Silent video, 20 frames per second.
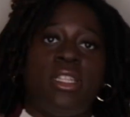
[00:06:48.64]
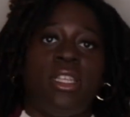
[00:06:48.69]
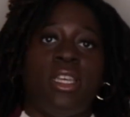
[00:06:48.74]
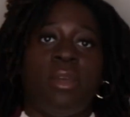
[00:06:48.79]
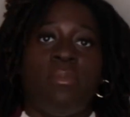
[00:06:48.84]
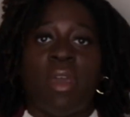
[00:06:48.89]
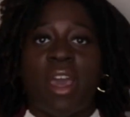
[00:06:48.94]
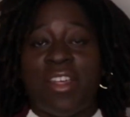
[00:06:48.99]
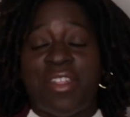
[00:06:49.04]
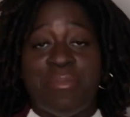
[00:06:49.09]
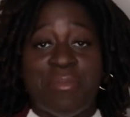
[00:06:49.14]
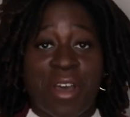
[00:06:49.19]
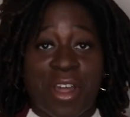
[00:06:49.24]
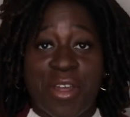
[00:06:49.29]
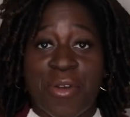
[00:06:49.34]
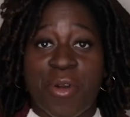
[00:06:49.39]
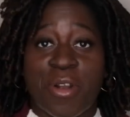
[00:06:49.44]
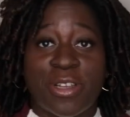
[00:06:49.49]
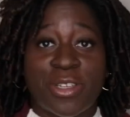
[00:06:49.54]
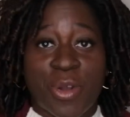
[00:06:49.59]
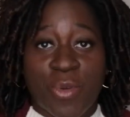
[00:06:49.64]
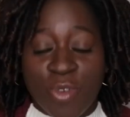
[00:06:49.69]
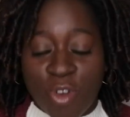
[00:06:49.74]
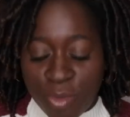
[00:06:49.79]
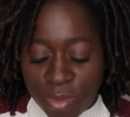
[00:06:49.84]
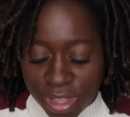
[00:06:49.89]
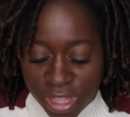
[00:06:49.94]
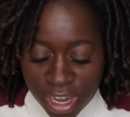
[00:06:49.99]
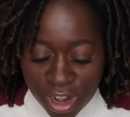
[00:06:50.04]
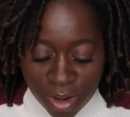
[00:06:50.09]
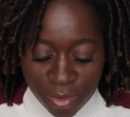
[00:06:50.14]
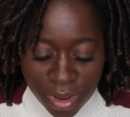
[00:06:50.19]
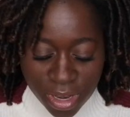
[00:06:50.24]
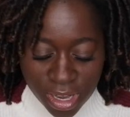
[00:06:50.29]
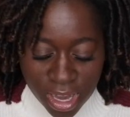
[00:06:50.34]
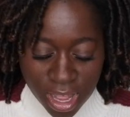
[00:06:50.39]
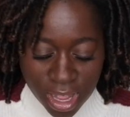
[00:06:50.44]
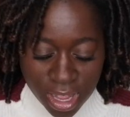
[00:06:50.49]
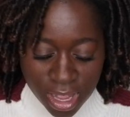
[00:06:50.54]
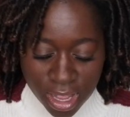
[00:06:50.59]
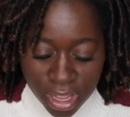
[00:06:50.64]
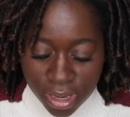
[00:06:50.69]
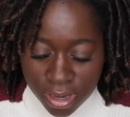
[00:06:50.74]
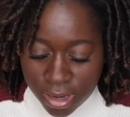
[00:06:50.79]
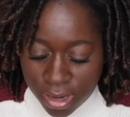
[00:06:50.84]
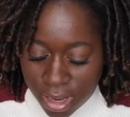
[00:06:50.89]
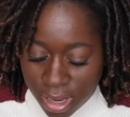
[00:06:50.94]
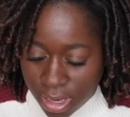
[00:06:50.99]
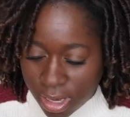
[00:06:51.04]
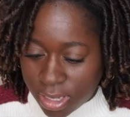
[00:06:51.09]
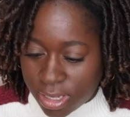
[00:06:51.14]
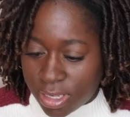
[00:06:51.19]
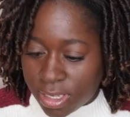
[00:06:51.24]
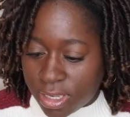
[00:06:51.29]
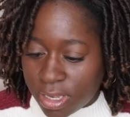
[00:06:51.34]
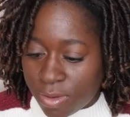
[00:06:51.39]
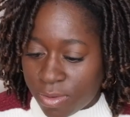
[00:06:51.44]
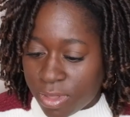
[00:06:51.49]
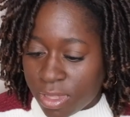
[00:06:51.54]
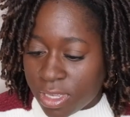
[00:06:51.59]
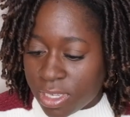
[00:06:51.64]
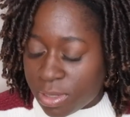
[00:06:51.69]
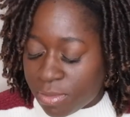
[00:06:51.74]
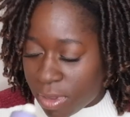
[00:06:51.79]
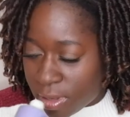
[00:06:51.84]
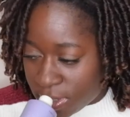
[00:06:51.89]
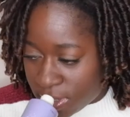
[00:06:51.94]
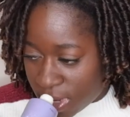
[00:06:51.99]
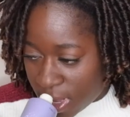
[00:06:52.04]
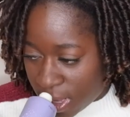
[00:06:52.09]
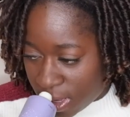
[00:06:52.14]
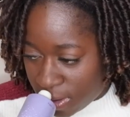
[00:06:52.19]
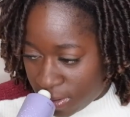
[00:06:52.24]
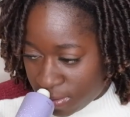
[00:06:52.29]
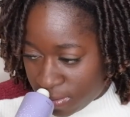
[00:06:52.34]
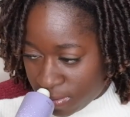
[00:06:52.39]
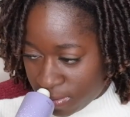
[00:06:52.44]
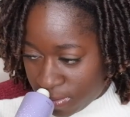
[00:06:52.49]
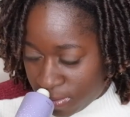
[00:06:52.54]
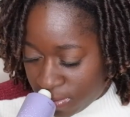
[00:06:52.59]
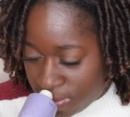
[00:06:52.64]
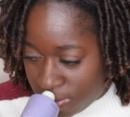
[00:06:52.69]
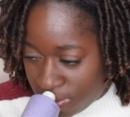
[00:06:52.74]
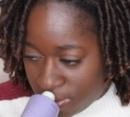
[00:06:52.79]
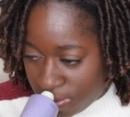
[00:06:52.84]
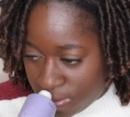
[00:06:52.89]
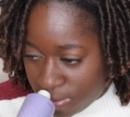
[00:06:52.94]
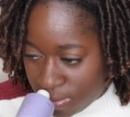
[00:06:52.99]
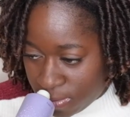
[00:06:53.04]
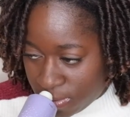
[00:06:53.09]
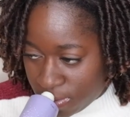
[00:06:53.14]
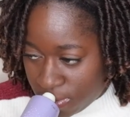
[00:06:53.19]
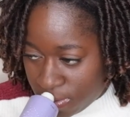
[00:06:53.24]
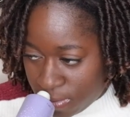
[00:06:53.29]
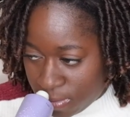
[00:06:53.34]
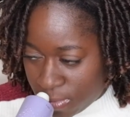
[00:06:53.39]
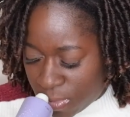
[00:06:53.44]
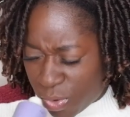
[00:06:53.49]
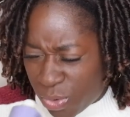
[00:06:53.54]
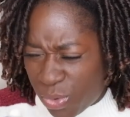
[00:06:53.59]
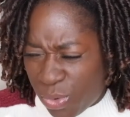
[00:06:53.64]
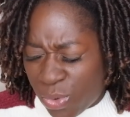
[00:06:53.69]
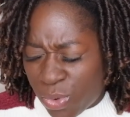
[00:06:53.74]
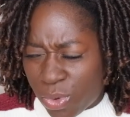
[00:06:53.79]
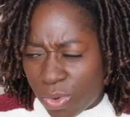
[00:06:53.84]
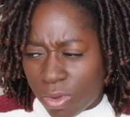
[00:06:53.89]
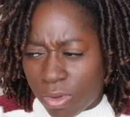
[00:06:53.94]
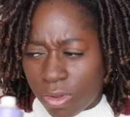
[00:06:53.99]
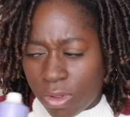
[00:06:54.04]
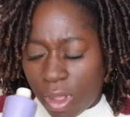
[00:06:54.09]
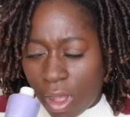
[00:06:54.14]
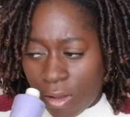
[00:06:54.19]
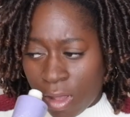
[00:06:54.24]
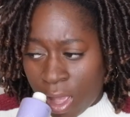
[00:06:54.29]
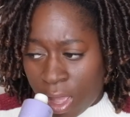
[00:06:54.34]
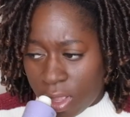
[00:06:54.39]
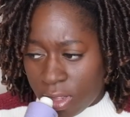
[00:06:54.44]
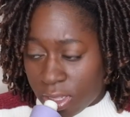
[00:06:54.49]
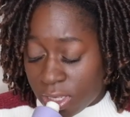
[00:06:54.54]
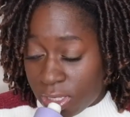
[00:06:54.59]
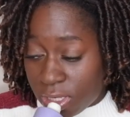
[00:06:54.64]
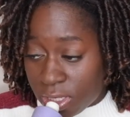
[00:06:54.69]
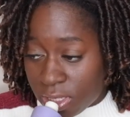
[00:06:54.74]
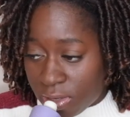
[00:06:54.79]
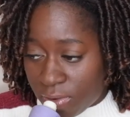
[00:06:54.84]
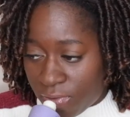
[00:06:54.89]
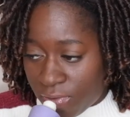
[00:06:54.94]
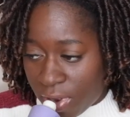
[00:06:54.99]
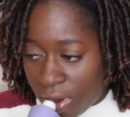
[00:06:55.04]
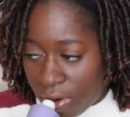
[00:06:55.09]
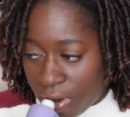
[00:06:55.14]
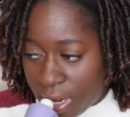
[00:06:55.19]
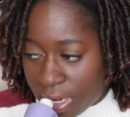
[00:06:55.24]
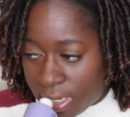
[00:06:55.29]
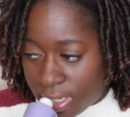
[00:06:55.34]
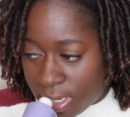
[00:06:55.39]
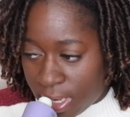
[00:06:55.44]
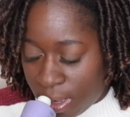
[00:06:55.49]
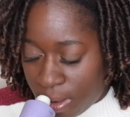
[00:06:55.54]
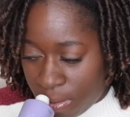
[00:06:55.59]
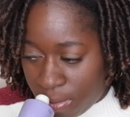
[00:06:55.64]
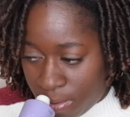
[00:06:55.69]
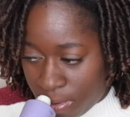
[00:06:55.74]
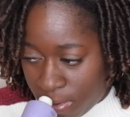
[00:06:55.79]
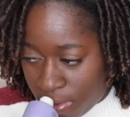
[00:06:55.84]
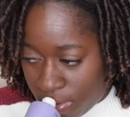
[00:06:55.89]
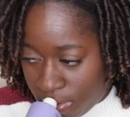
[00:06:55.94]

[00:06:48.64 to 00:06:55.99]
the Bath & Body Works Aromatherapy line. And let's see what this smells like. Ooh, okay. This is a very deep